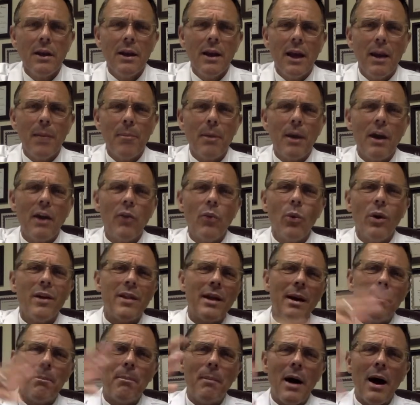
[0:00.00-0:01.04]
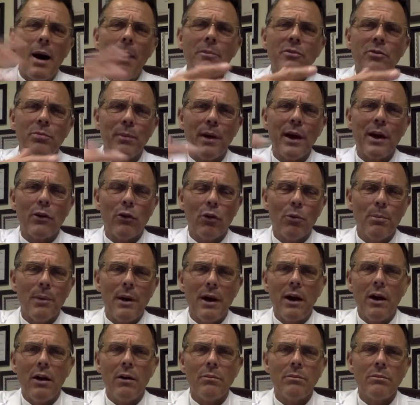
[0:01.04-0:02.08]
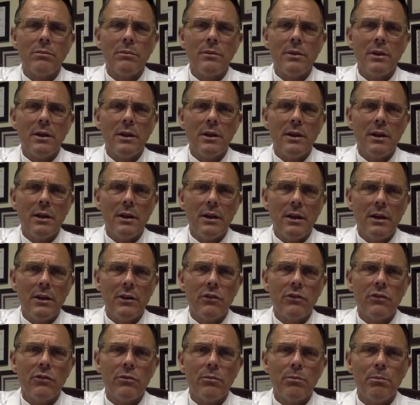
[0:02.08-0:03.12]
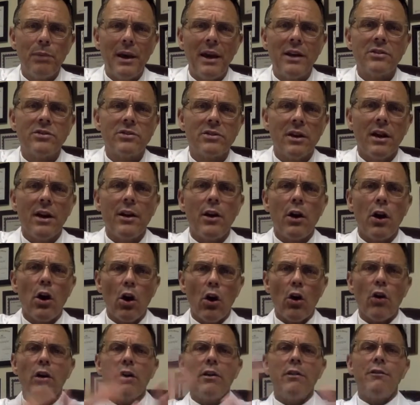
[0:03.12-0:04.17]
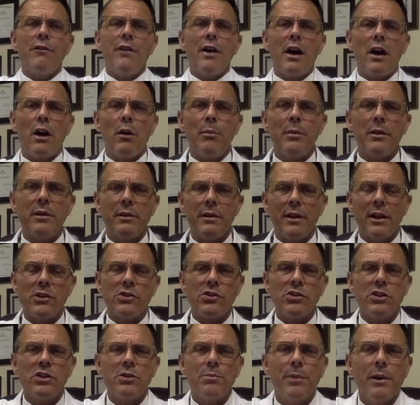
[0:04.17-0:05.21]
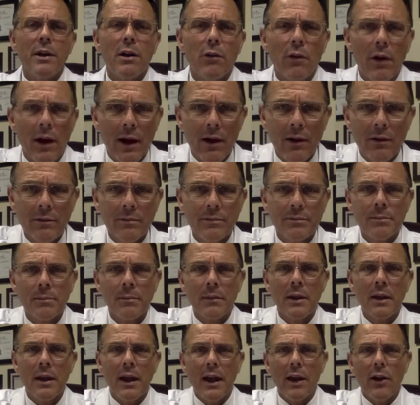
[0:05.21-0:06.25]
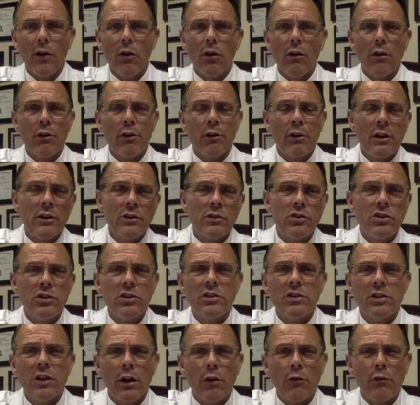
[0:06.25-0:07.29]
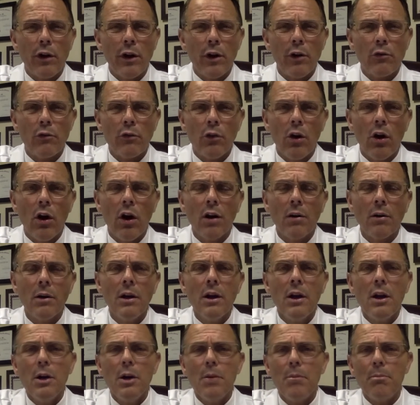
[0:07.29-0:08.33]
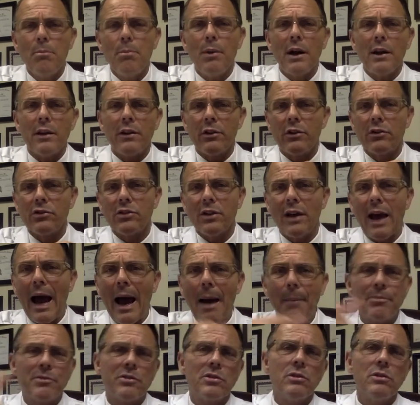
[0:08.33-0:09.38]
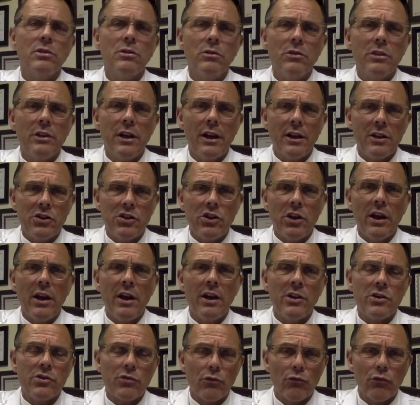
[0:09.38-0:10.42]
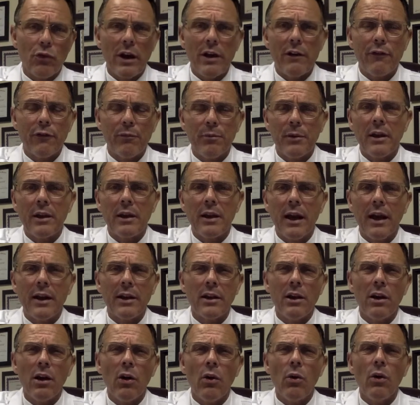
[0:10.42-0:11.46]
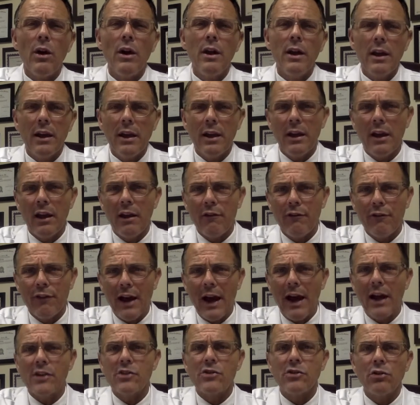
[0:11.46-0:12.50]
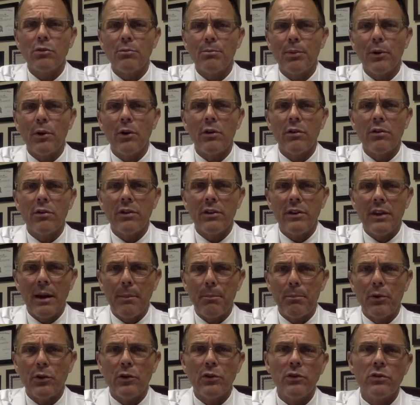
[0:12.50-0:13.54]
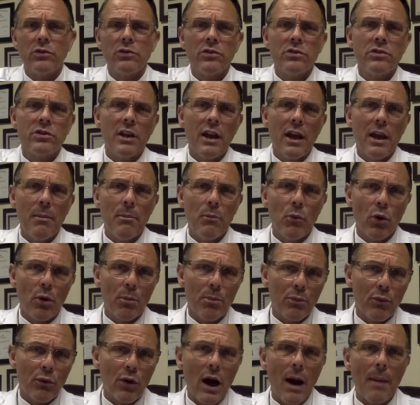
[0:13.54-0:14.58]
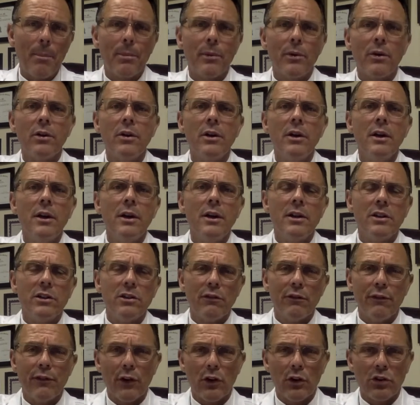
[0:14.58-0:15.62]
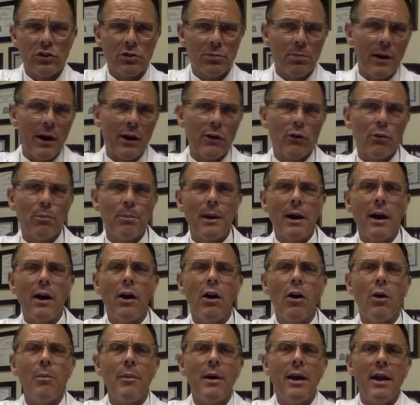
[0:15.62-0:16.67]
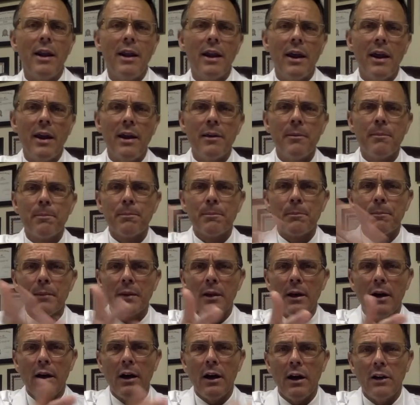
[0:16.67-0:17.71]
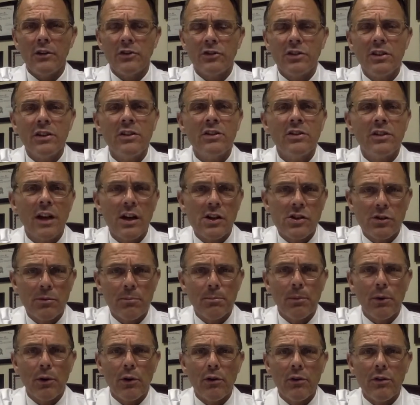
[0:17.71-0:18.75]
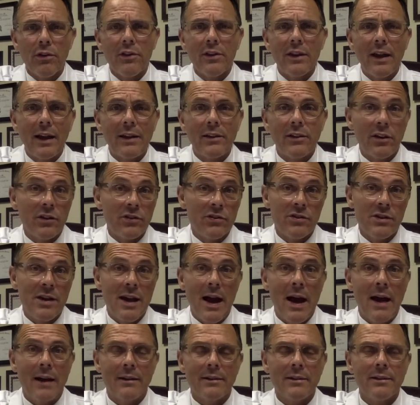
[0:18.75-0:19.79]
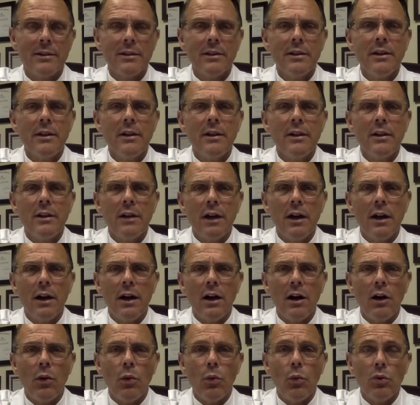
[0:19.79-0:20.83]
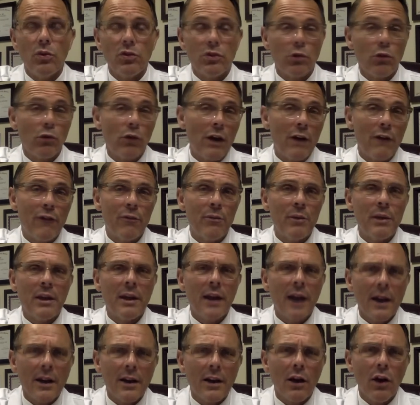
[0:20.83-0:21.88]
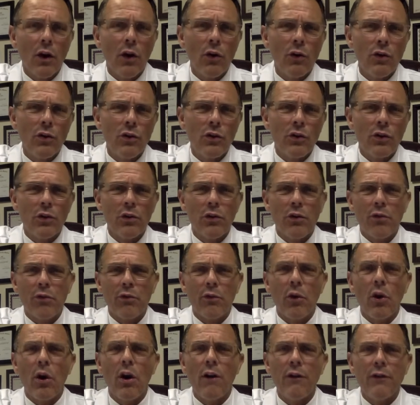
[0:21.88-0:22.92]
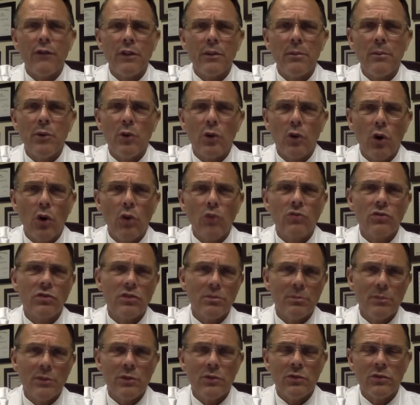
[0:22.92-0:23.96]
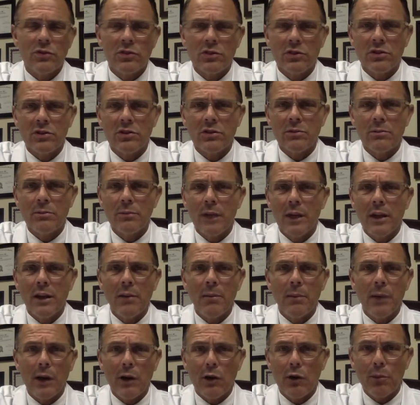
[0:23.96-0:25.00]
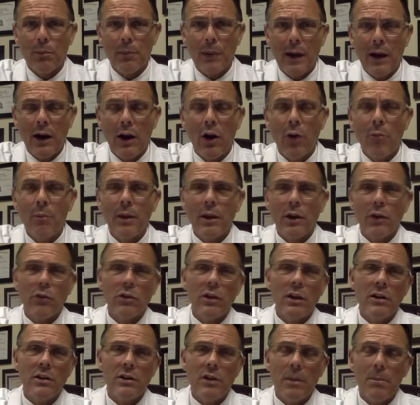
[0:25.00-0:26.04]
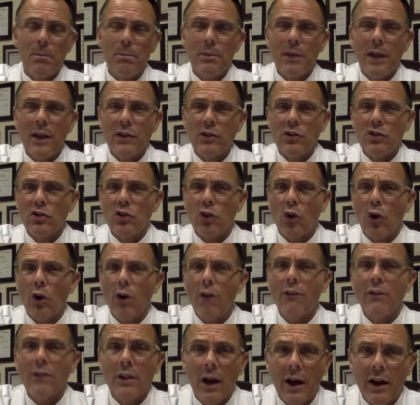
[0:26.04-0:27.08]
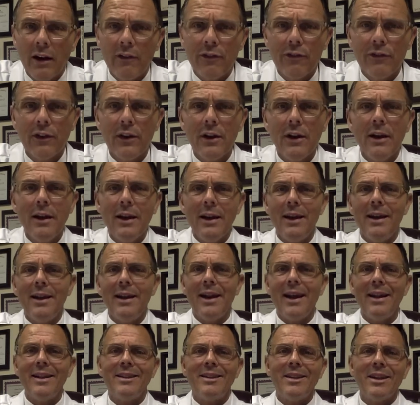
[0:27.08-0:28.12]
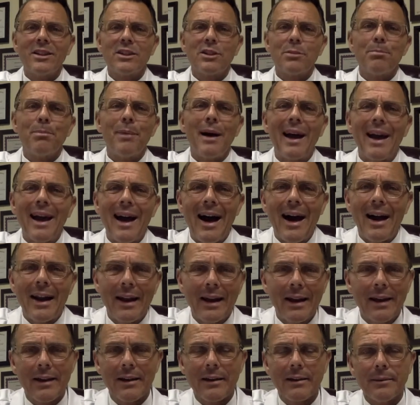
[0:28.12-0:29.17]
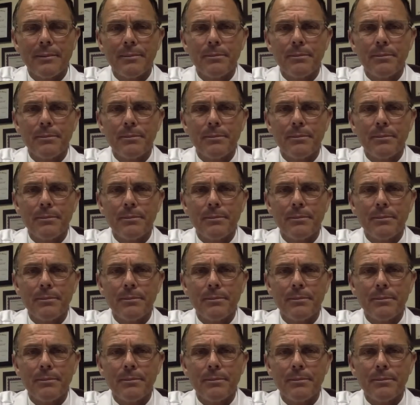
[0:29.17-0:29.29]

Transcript: And by the way, that mom's microbiome is based on her environment that she's been around and all the things she's done right or wrong. But there's absolutely a change right from the get-go in a vaginal birth that produces a more proper, diverse microbiome and a C-section birth that does not. So right from the get-go, you're going to throw off the mucosal immune system and the microbiome and start off life in a dysbiotic,